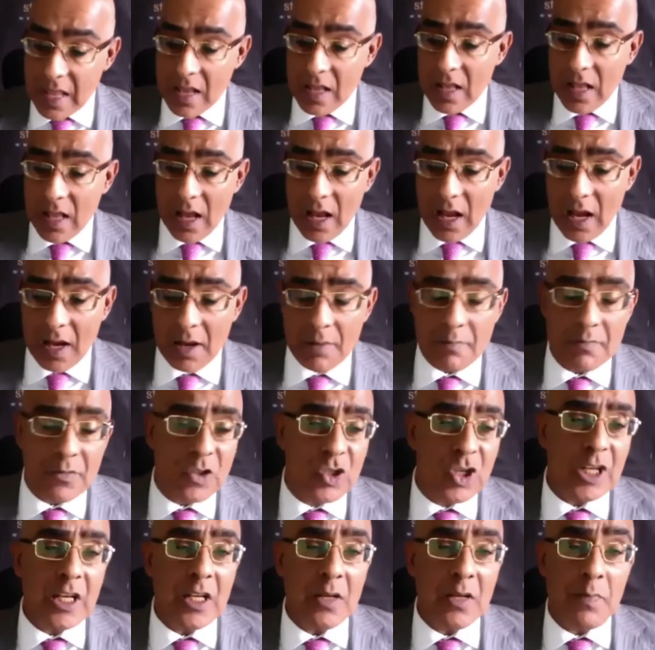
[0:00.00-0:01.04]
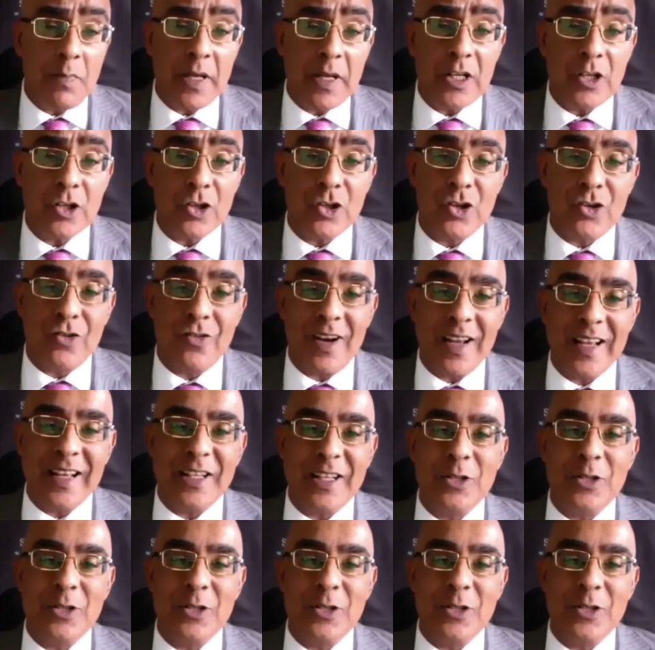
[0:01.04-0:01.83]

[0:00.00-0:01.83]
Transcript: GDP to shrink